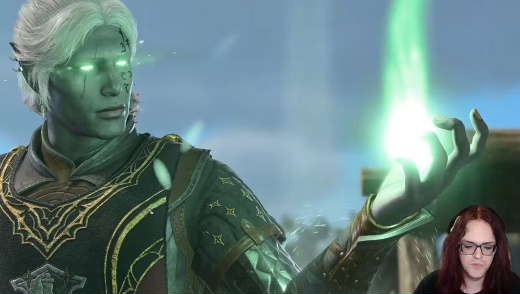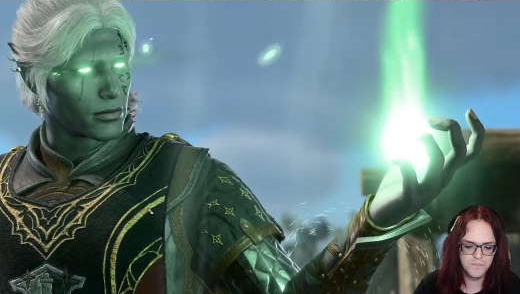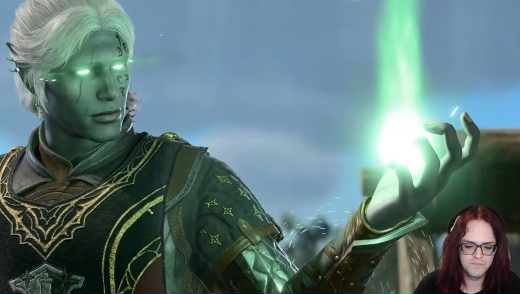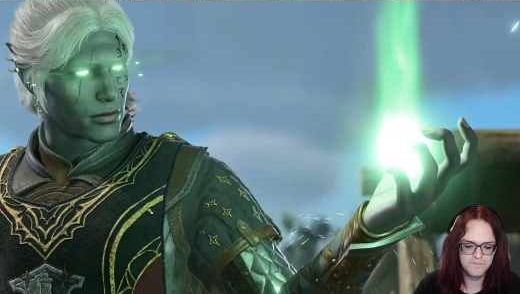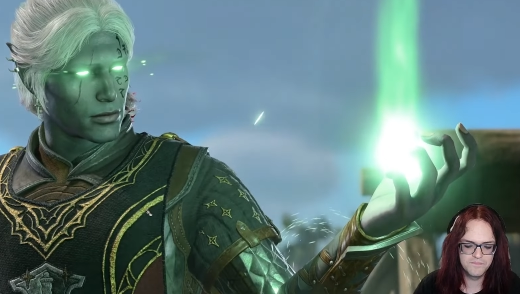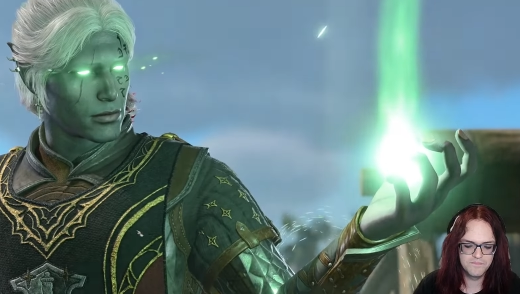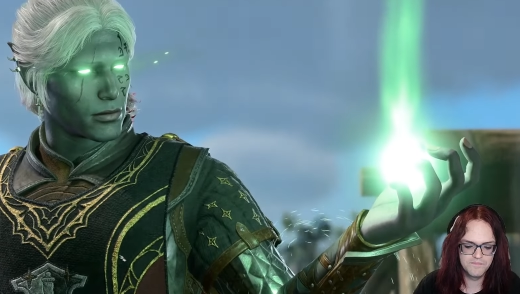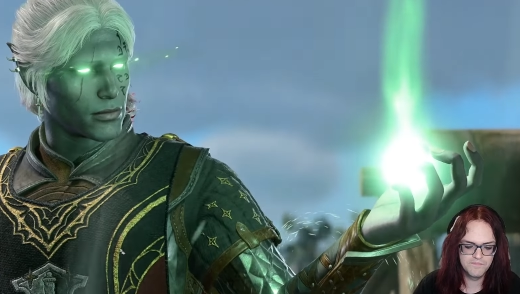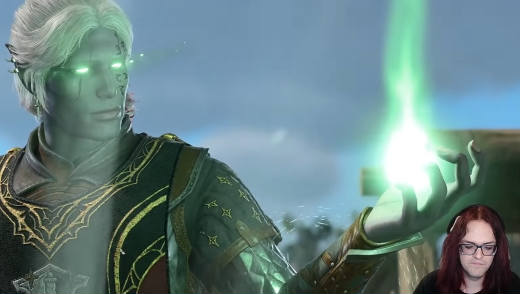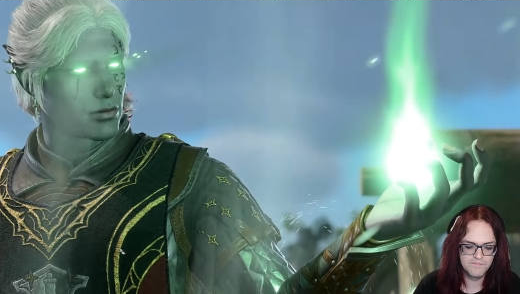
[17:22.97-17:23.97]

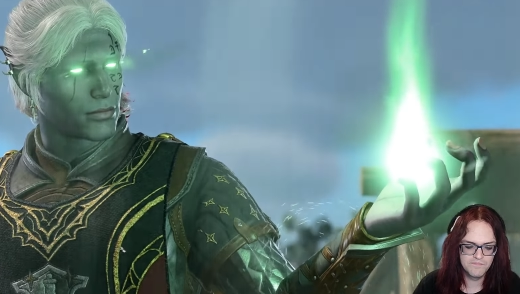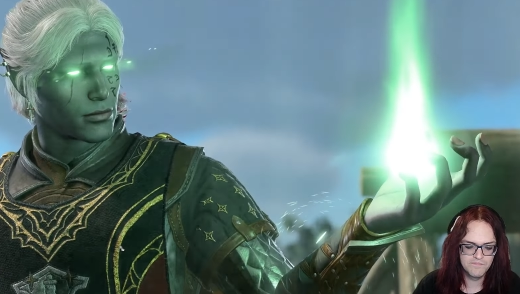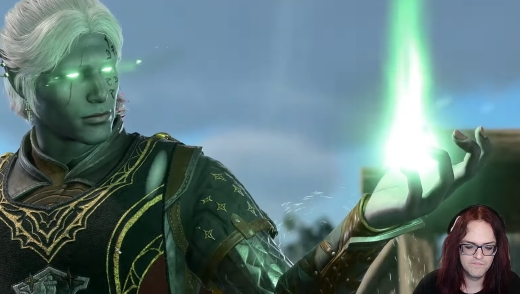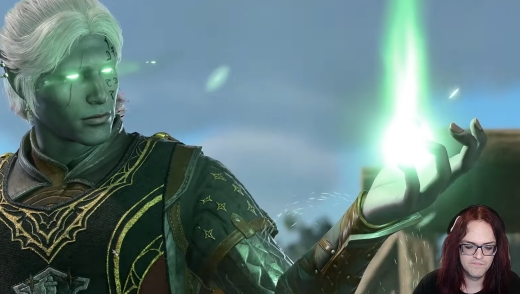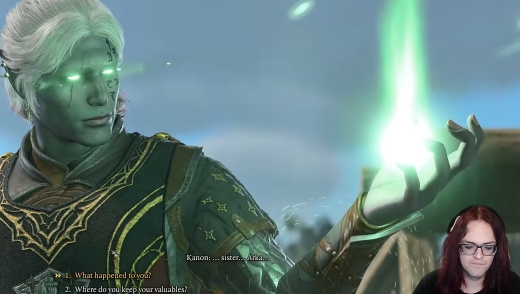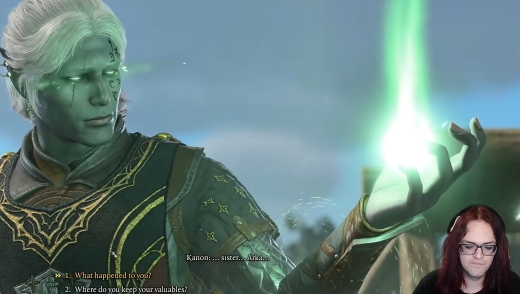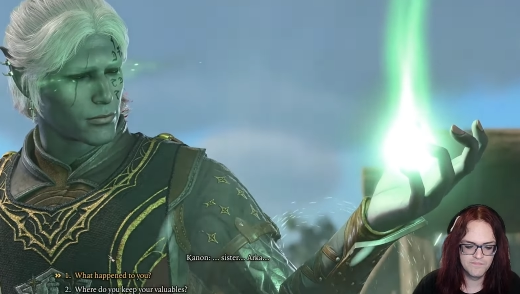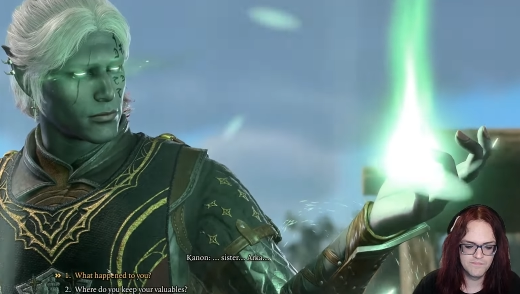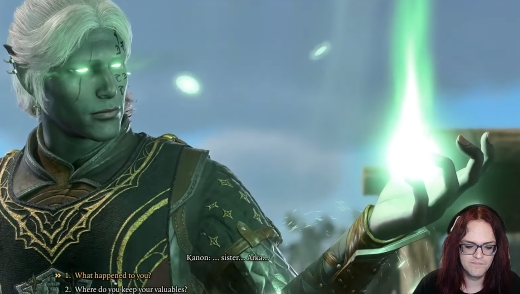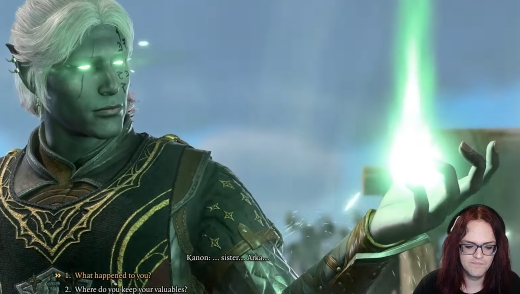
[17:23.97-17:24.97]

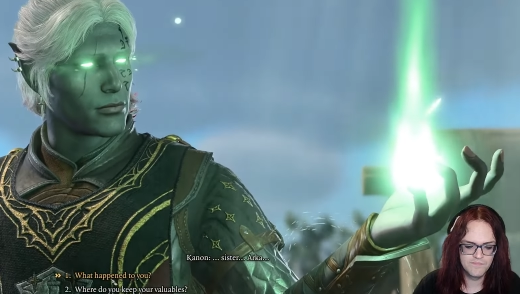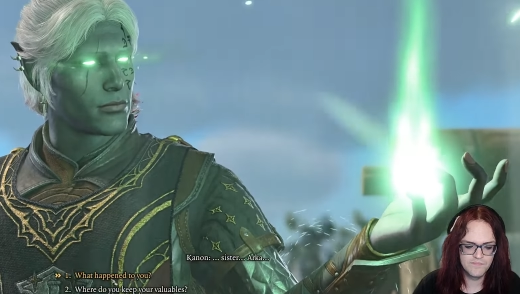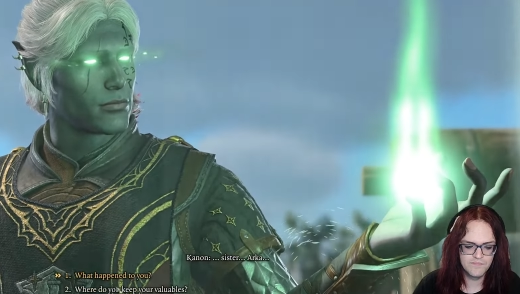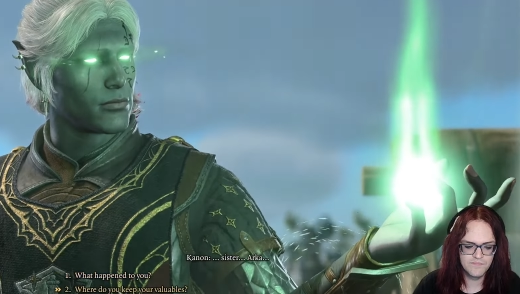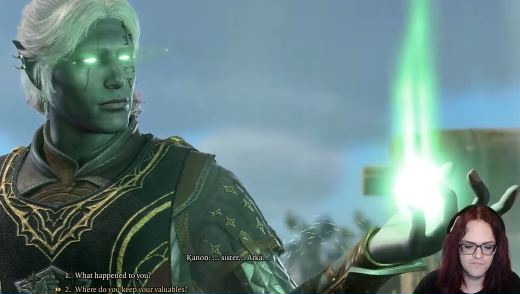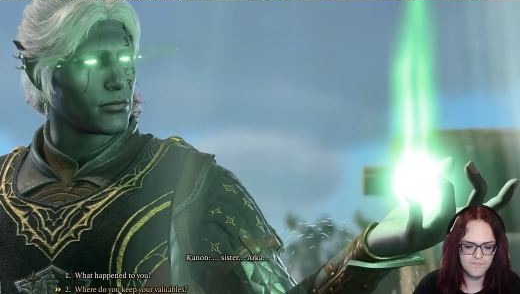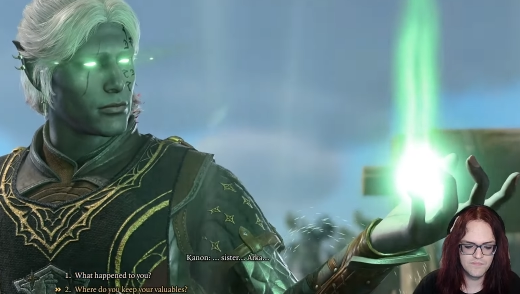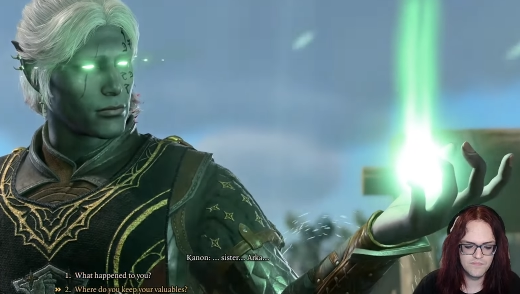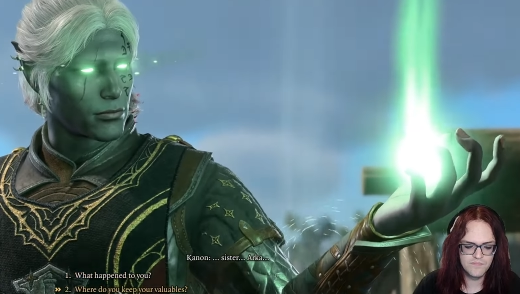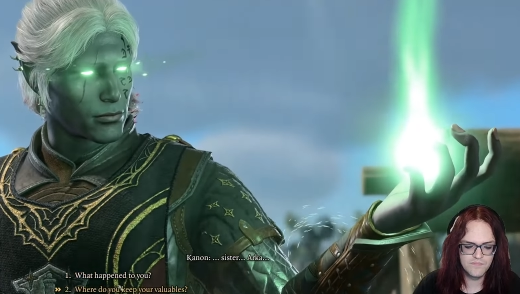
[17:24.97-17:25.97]

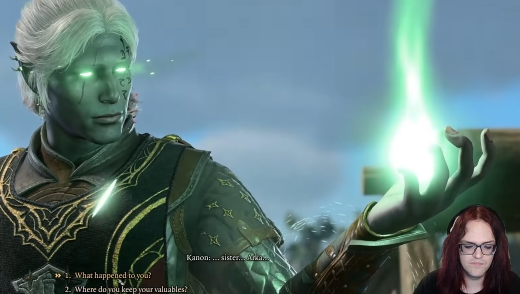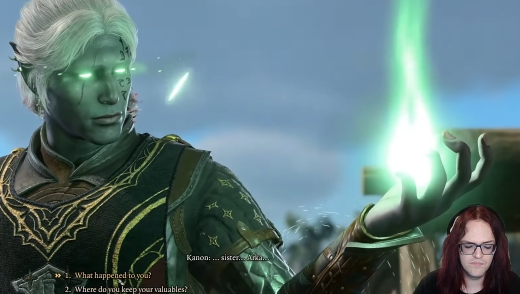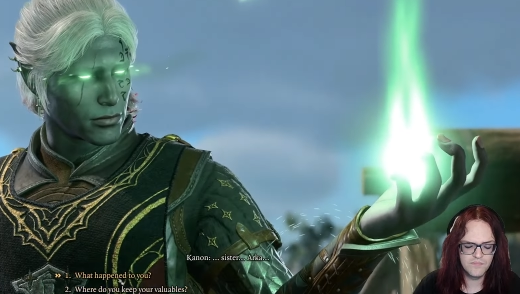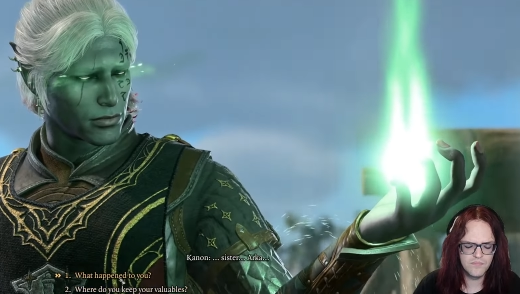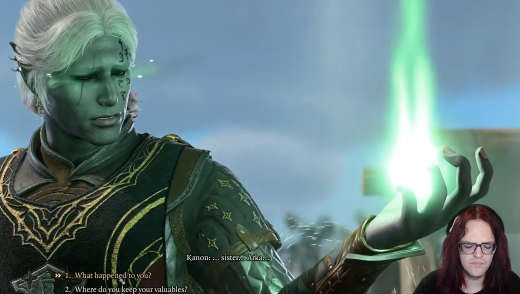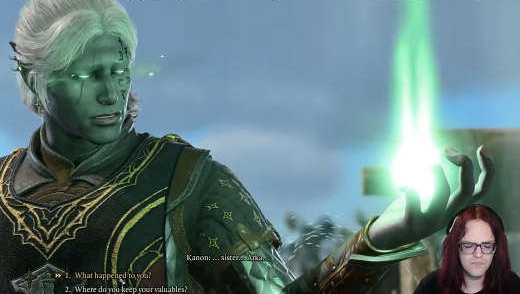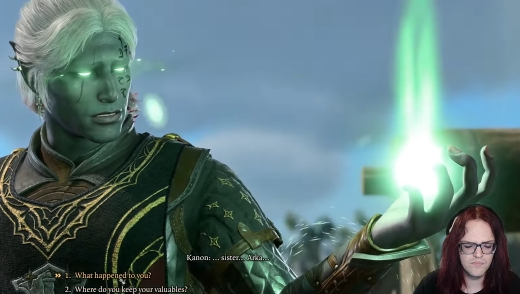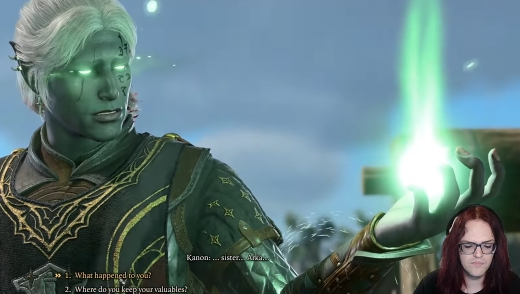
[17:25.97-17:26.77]
[no speech]